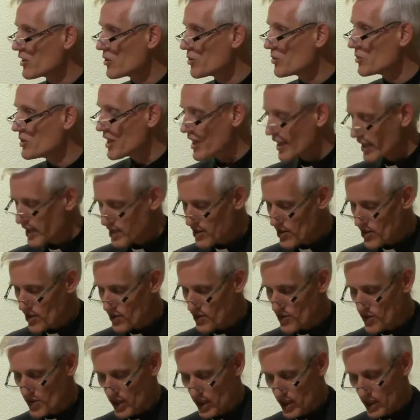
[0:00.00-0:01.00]

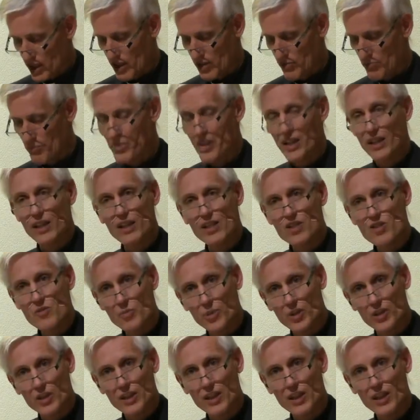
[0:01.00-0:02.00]
united to him by his
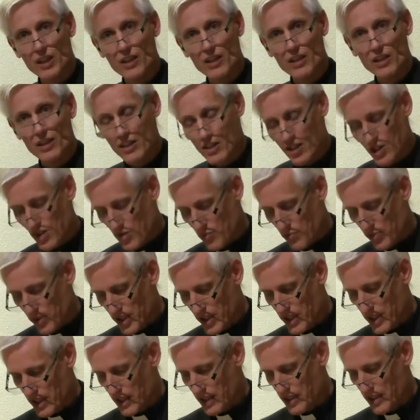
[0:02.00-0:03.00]
body and his
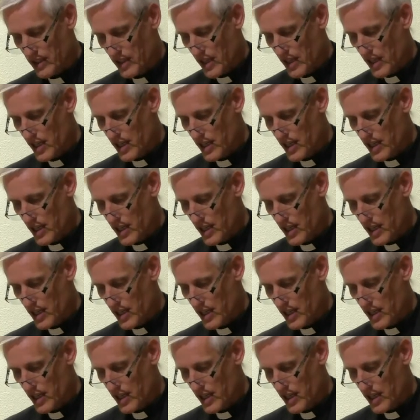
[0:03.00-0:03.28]
blood,